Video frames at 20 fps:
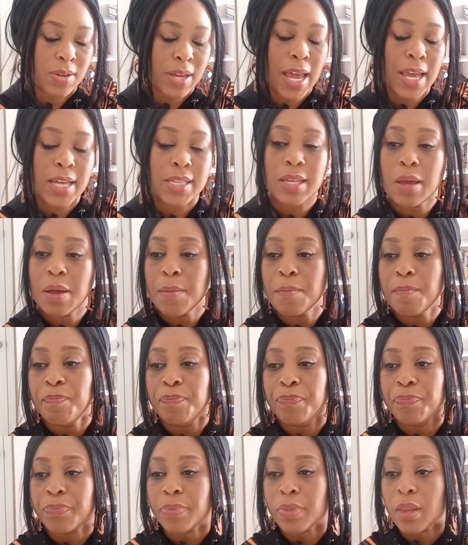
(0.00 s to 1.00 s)
guys,
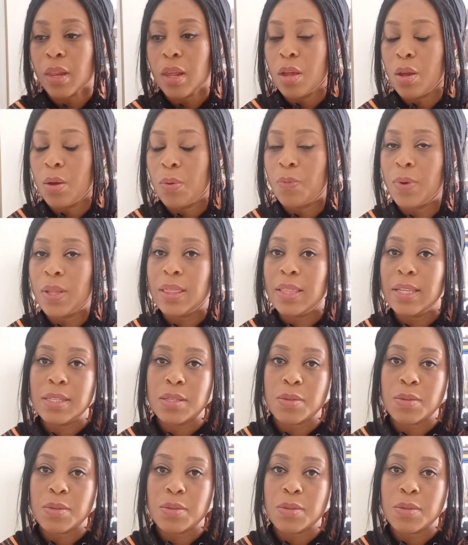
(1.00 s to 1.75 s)
with this